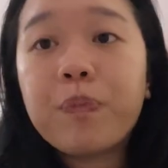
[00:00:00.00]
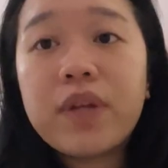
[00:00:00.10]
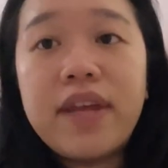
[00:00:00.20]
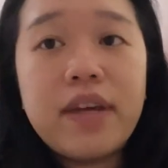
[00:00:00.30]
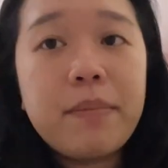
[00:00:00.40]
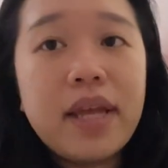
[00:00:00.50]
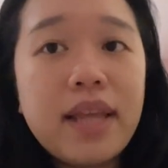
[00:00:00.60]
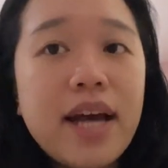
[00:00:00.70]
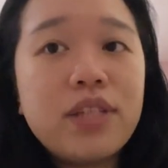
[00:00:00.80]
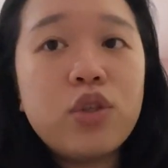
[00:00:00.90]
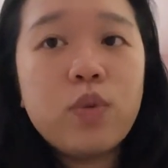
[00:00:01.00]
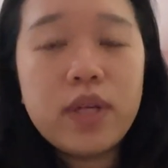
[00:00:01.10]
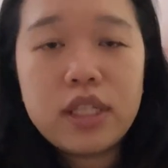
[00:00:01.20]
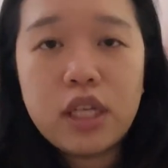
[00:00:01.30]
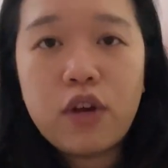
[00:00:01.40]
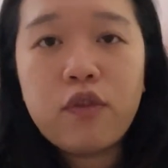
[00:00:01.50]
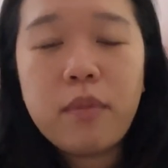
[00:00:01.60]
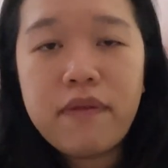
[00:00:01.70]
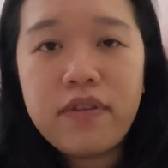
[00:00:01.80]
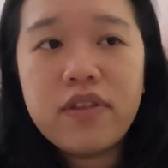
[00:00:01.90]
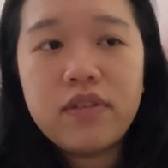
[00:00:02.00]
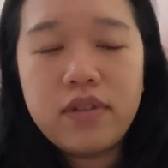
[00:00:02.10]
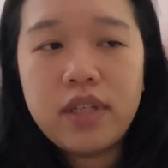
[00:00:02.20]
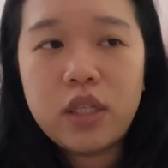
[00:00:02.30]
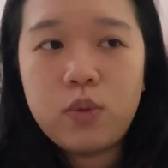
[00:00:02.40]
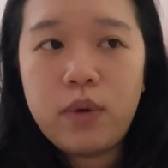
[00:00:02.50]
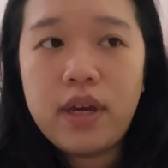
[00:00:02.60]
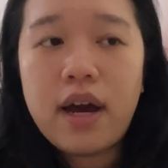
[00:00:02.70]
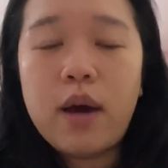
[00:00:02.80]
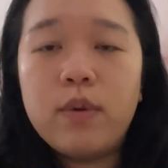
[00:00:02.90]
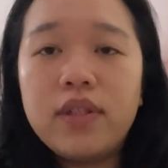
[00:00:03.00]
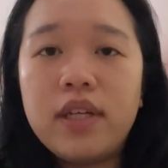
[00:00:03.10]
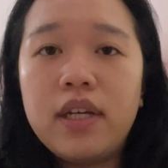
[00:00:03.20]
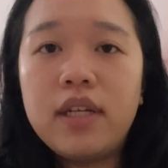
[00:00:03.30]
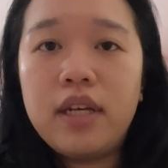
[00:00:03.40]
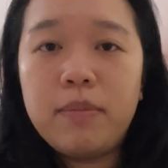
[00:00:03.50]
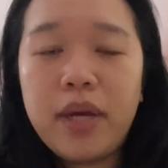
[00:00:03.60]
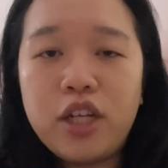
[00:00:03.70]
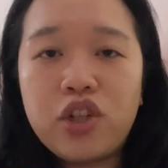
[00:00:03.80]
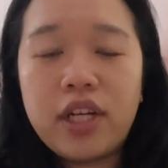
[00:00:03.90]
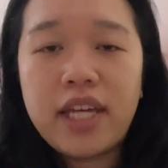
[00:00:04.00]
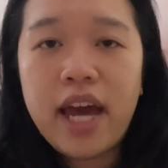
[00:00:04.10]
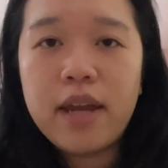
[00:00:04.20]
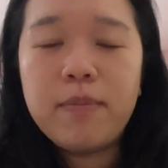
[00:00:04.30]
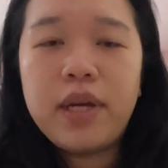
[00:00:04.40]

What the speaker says: And then my last 2 weeks there, for my fifth and sixth week, I was in inpatient again, but